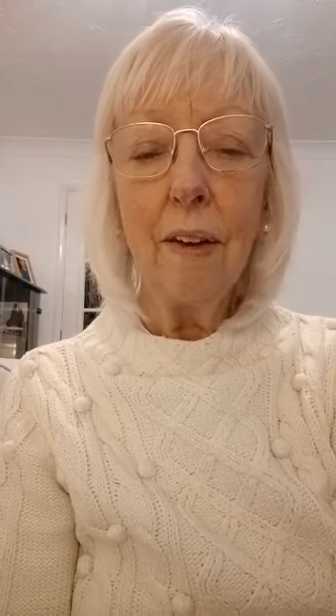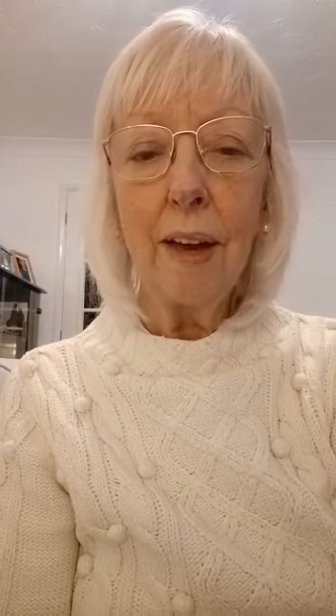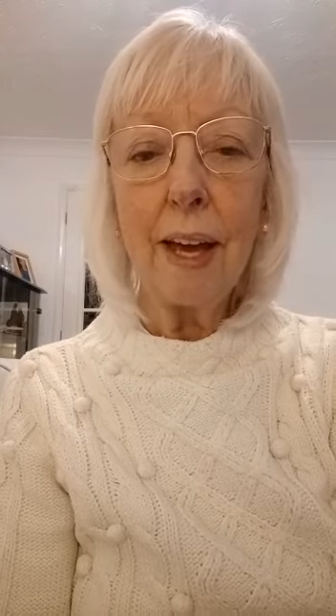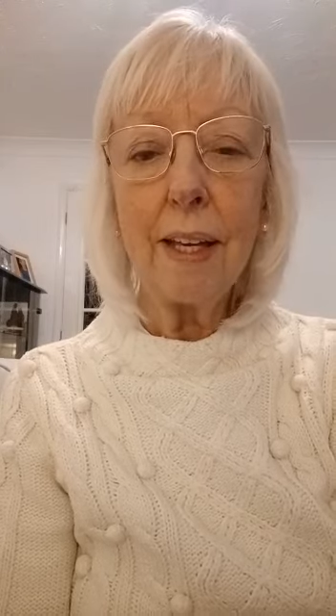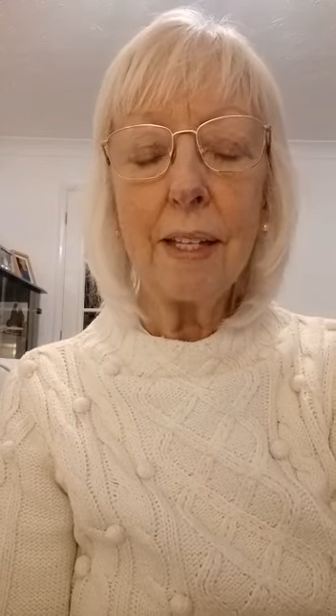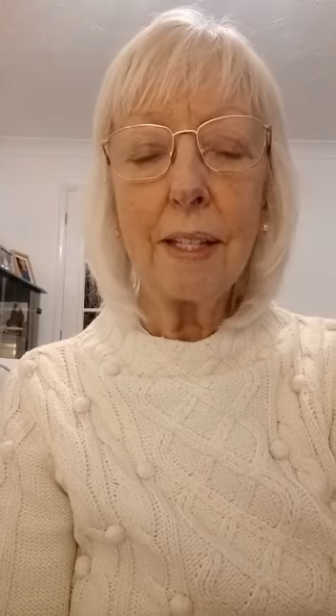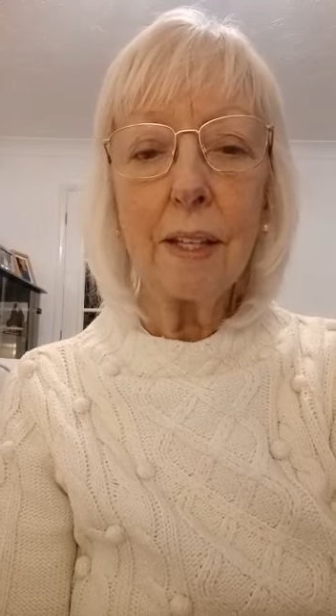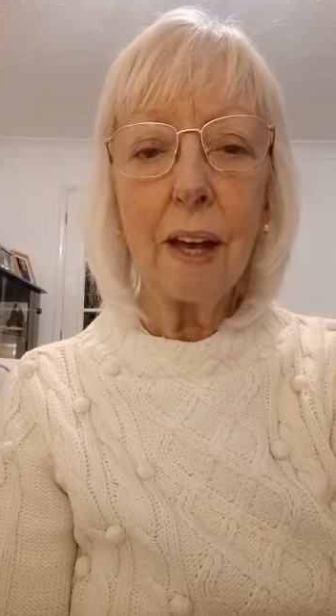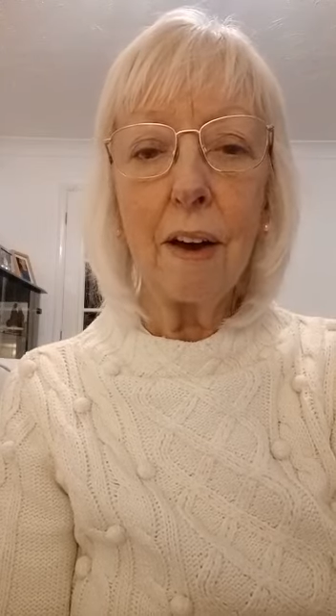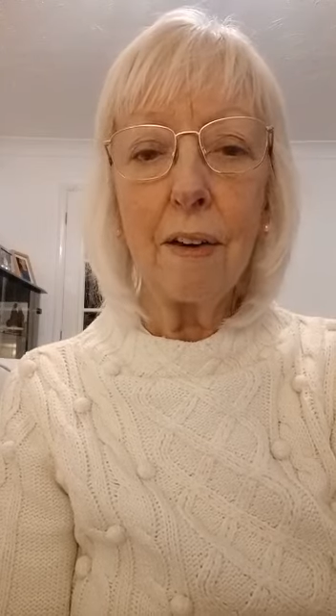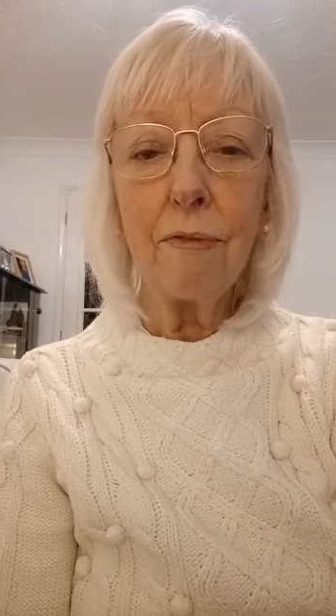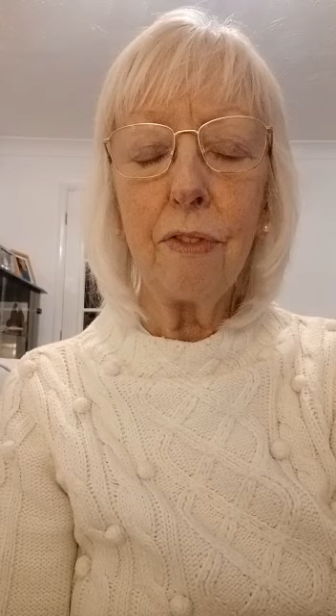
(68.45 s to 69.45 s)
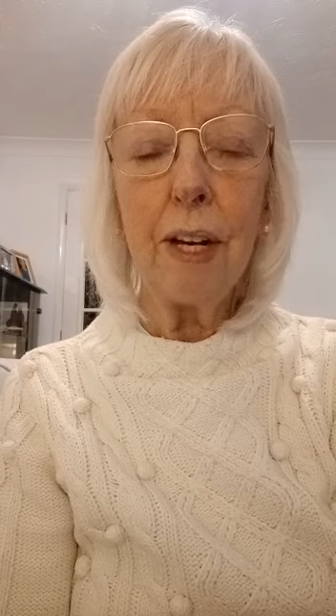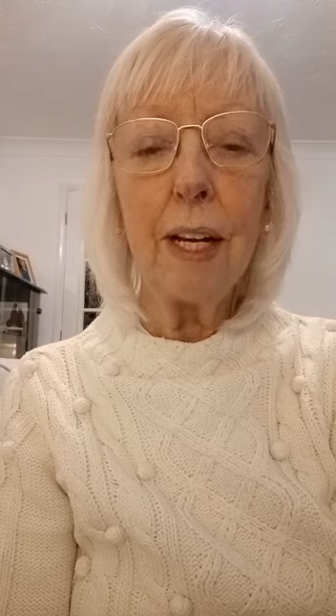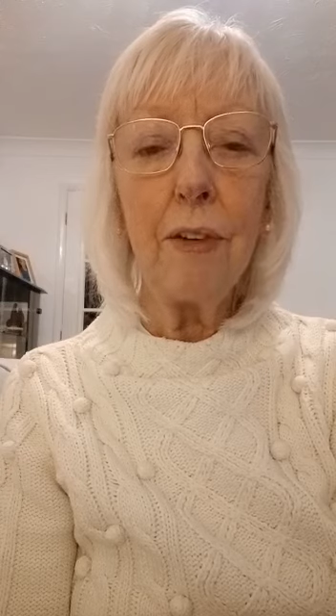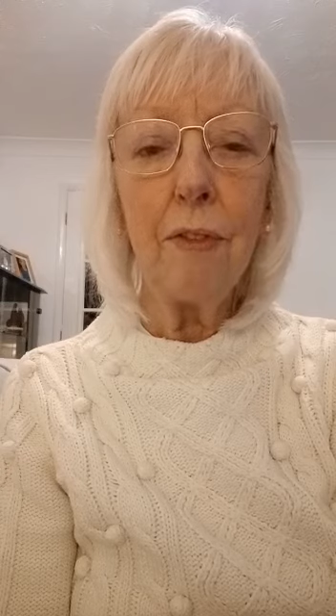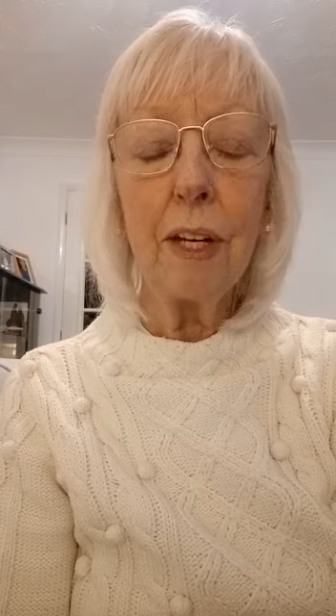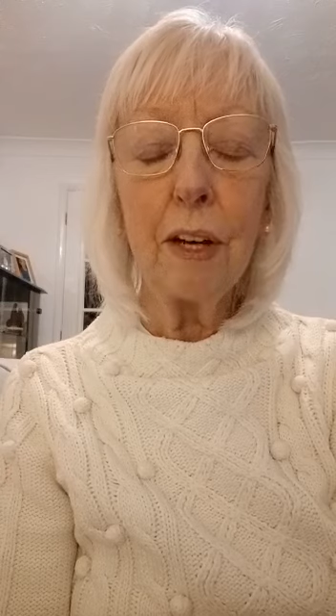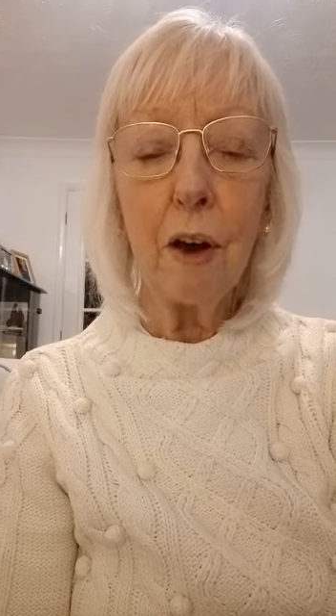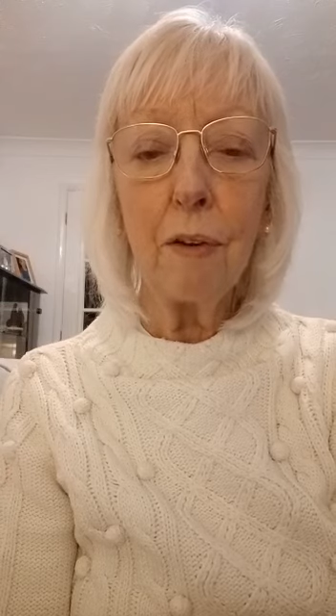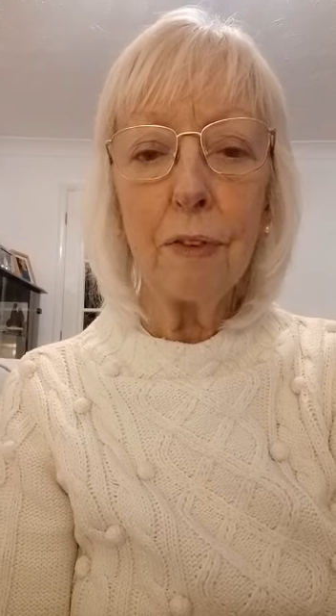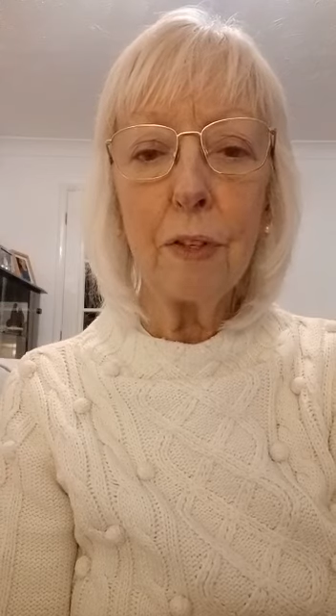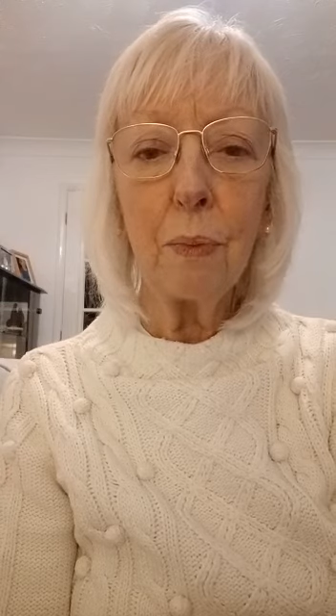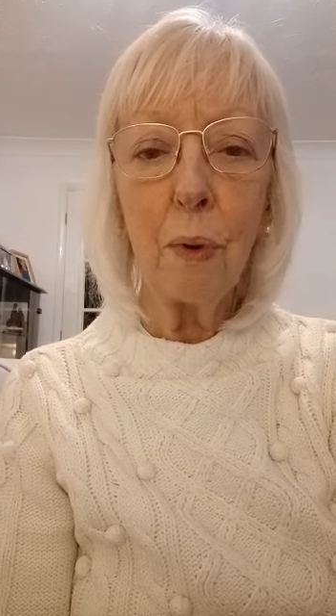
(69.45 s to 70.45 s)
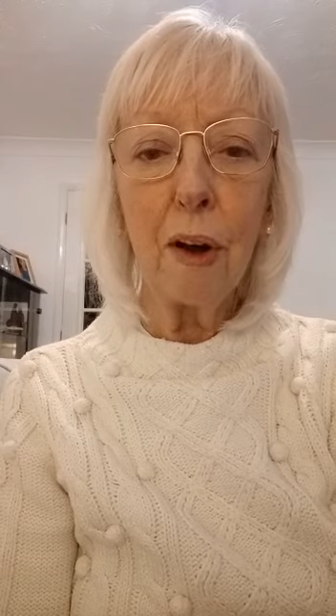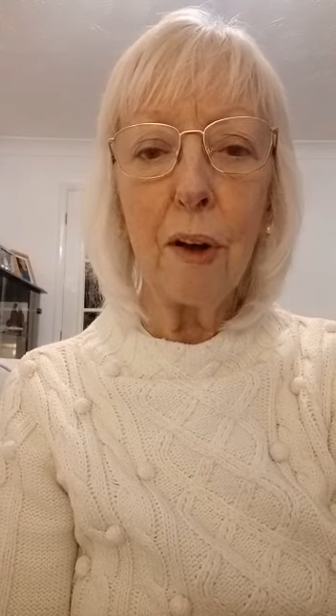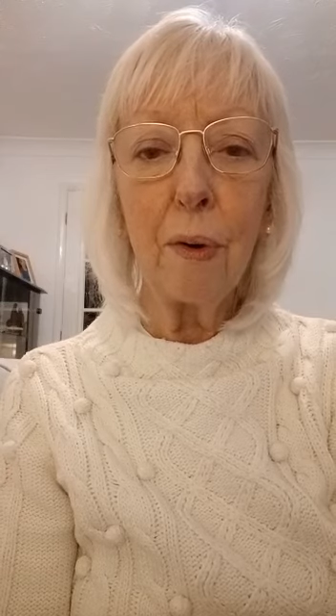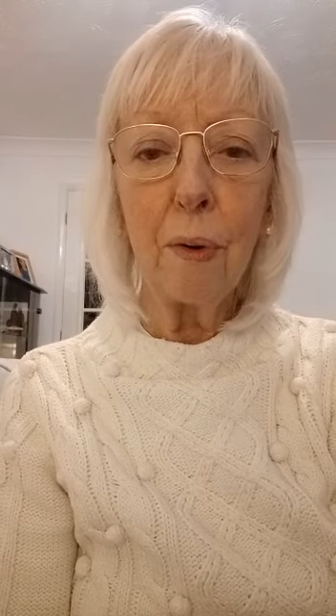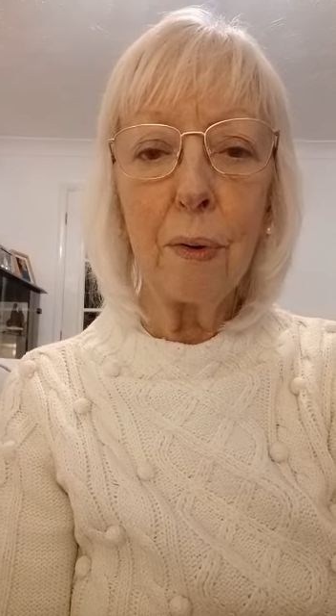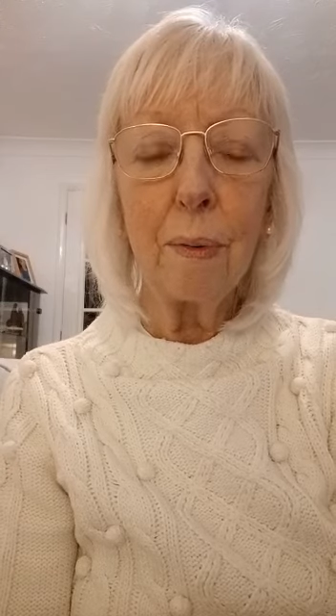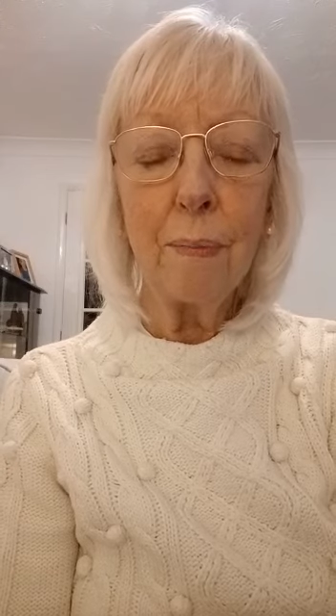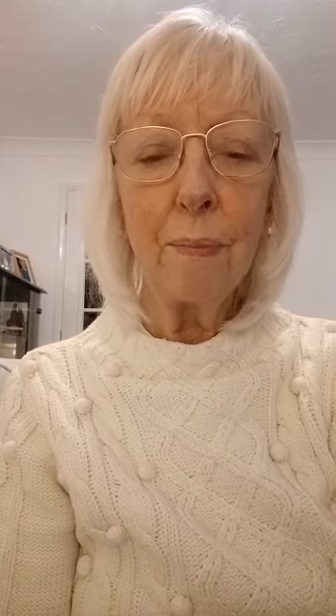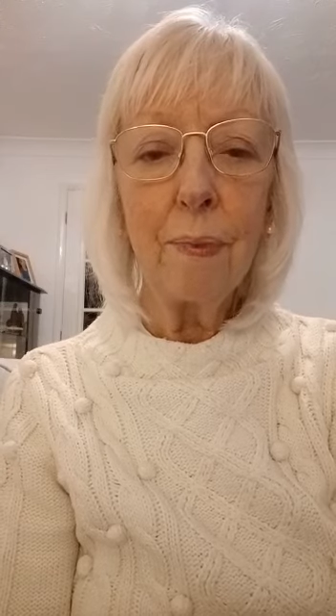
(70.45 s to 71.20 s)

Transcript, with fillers: it's I've really recovered well.